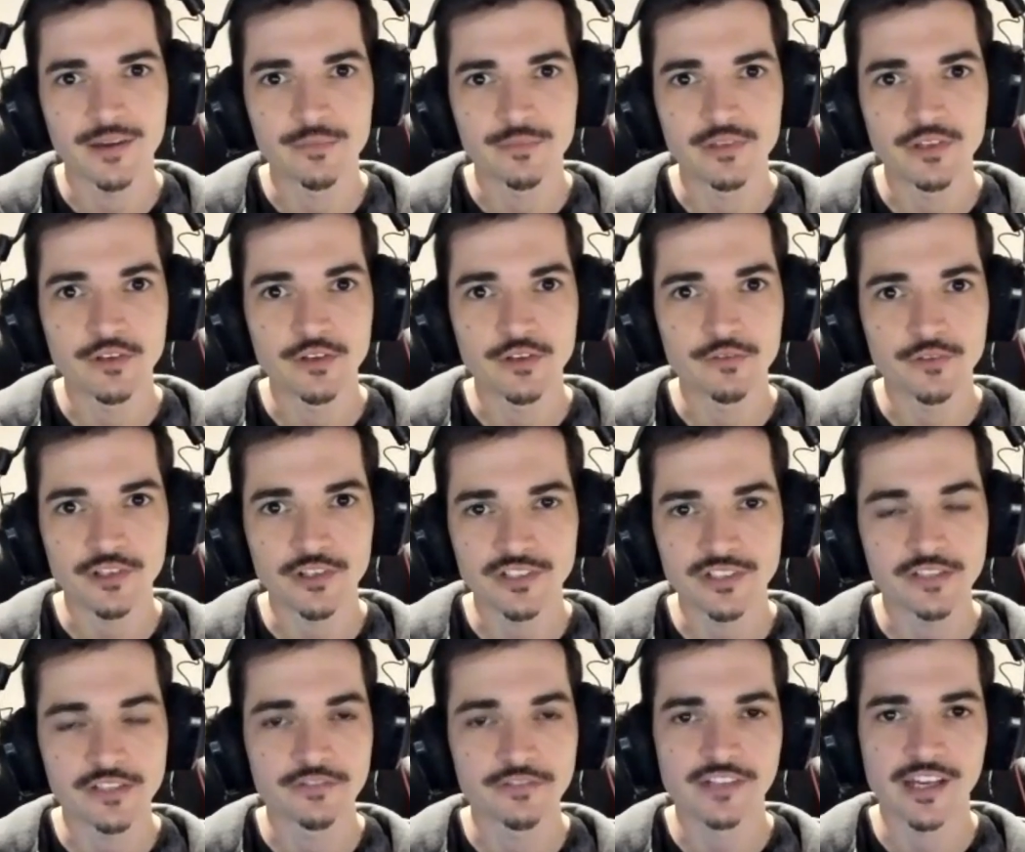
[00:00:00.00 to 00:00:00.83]
the
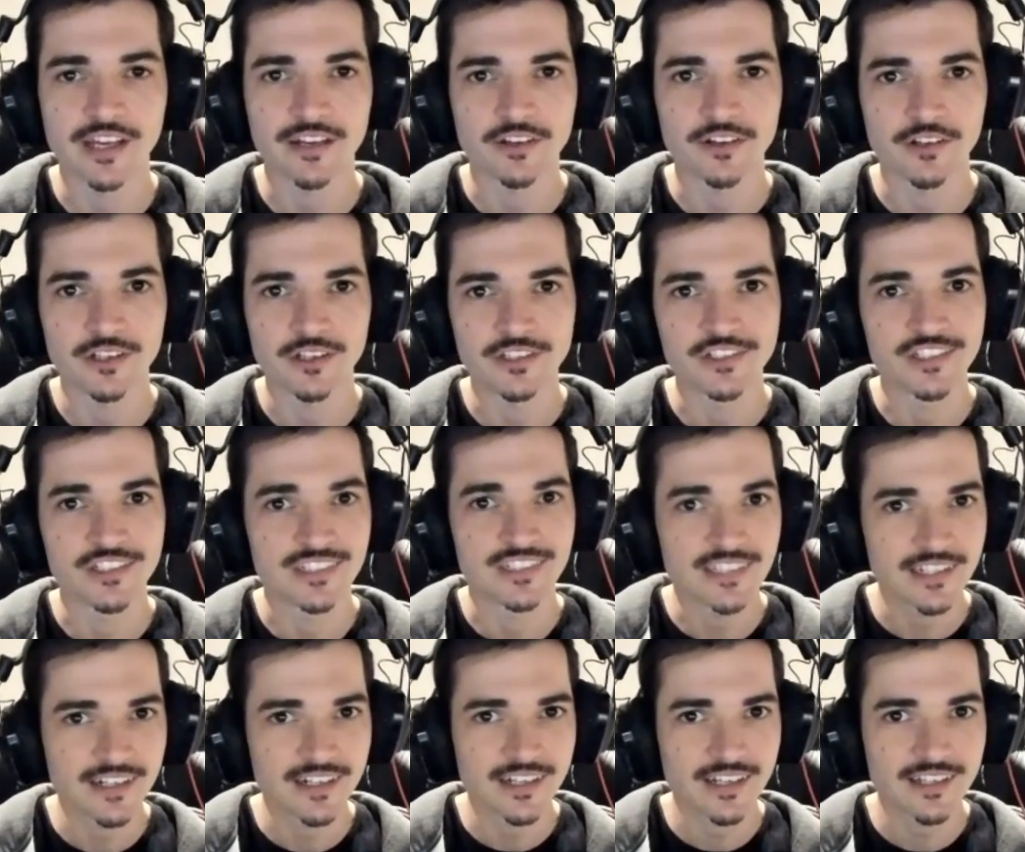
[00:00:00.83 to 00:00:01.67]
University of Technology
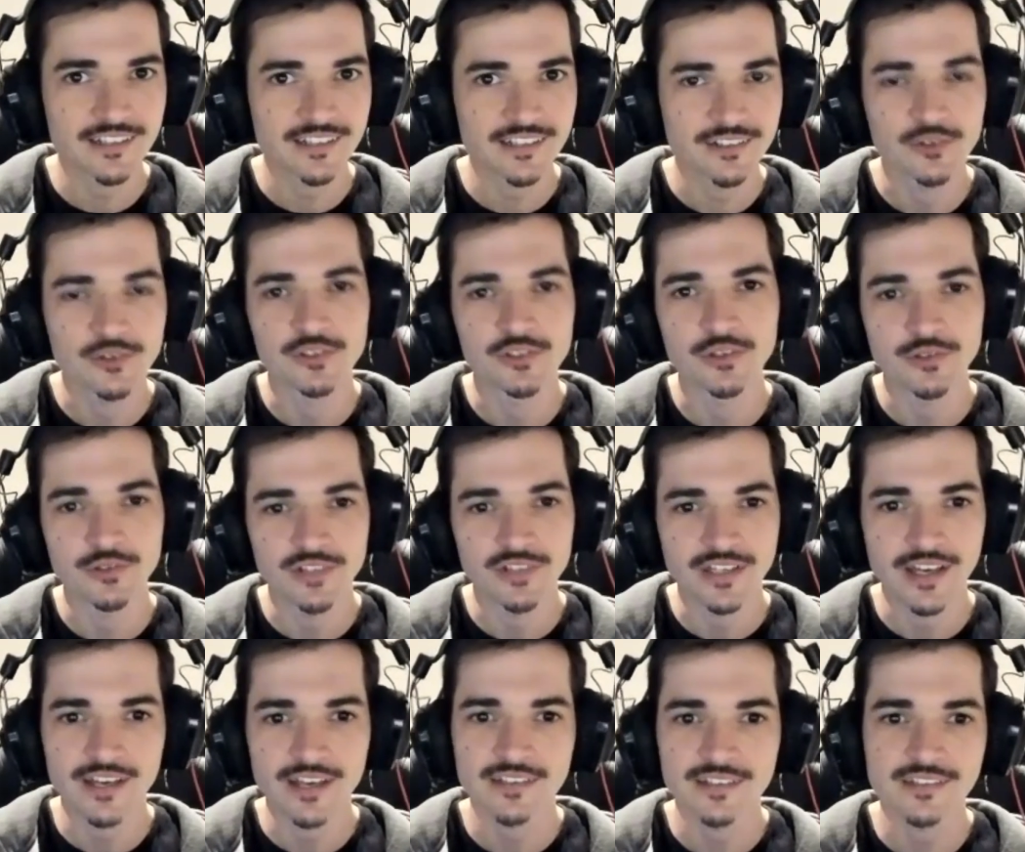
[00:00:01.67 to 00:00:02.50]
Sydney, or
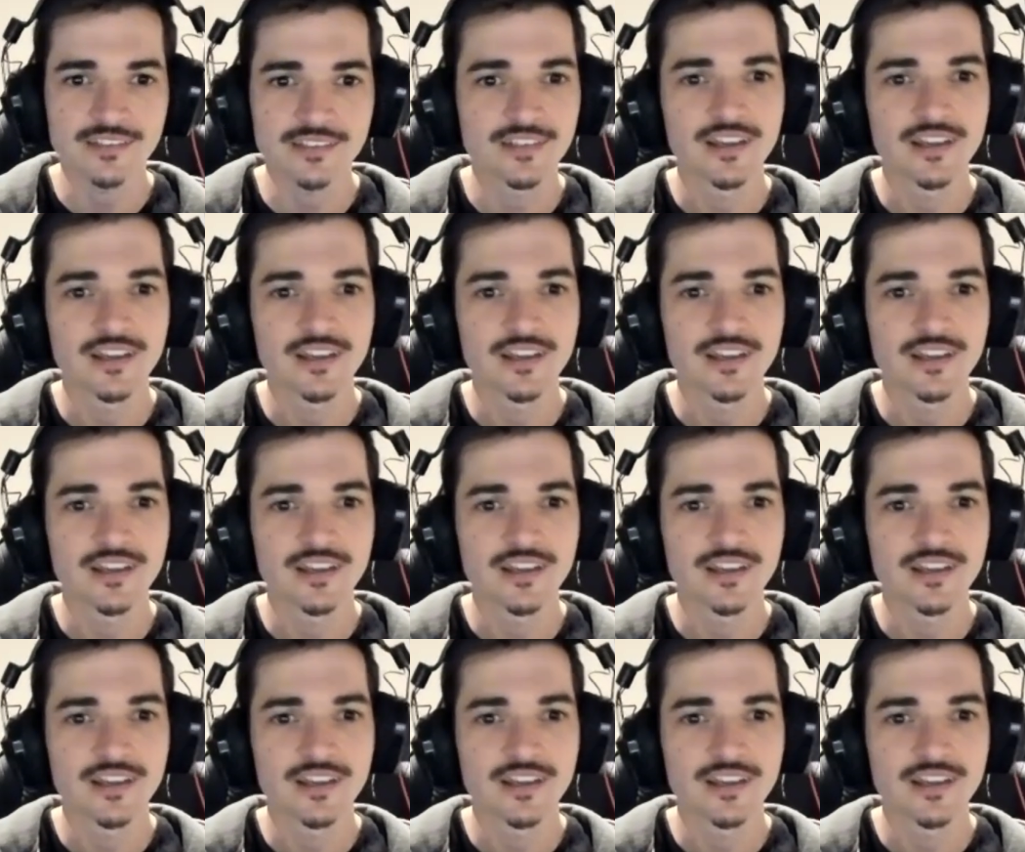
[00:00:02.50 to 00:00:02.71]
UTS.